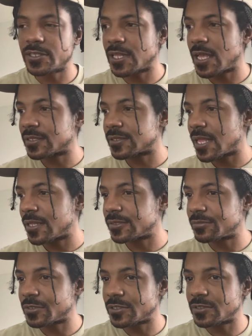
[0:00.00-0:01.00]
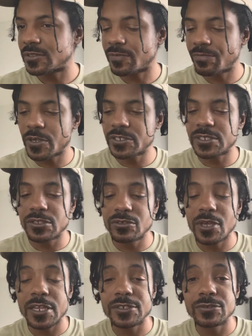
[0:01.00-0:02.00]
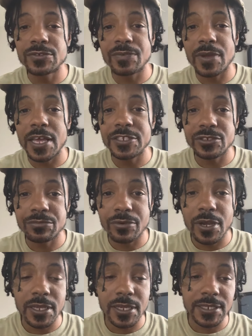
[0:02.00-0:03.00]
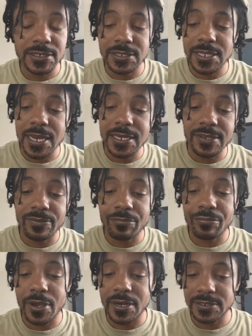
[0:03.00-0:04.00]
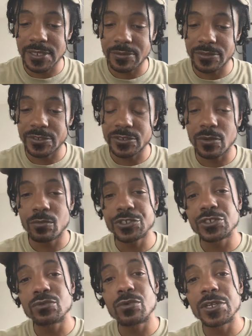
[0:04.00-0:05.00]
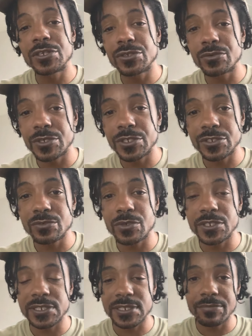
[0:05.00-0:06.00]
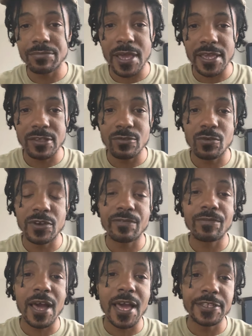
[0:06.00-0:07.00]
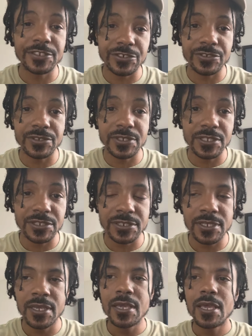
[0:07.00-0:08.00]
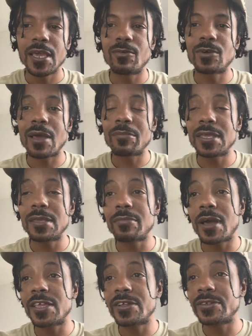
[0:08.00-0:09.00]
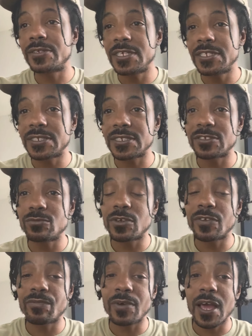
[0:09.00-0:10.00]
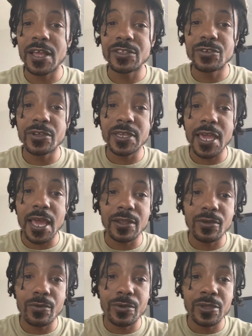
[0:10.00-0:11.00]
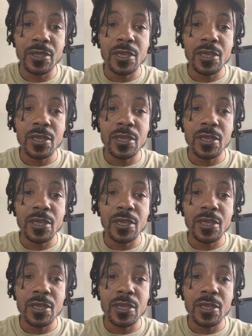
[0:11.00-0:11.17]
thousand dollars a month. The first thing you gotta do is find your product, and there's a lot of different products out there. So what you want to do is you want to sit back and you want to find your niche. And what I mean by your niche is you want to find your category,